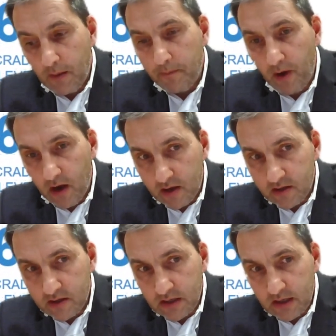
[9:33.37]

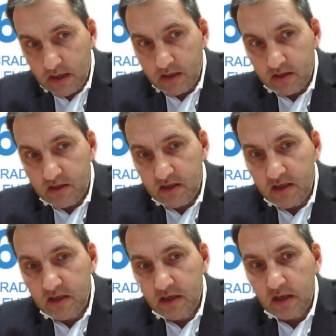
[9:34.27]
But
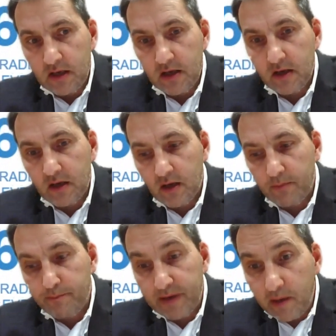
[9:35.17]
the
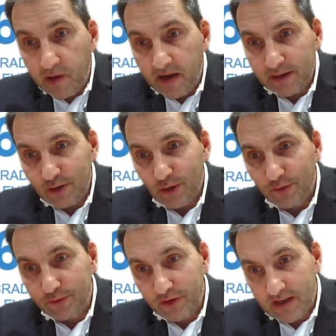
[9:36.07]
big part
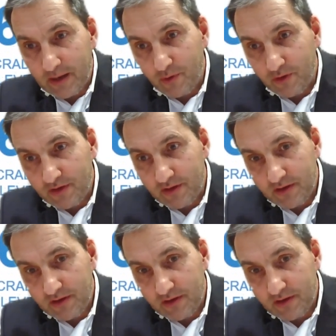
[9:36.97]
of the carbon